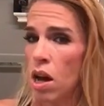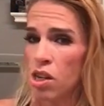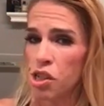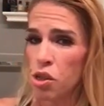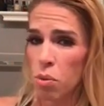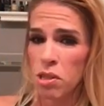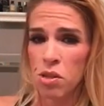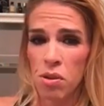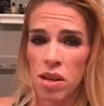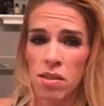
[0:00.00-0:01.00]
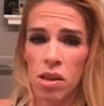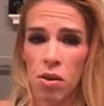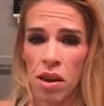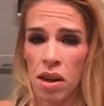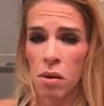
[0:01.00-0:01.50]
She told me 2 days ago
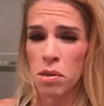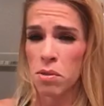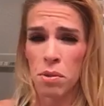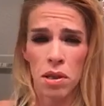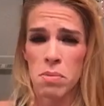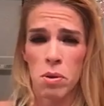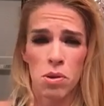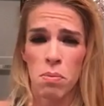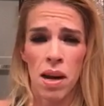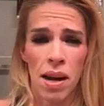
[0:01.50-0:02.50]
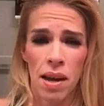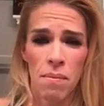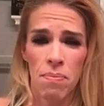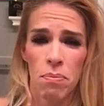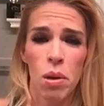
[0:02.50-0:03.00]
that I wasn't really supposed to buy it,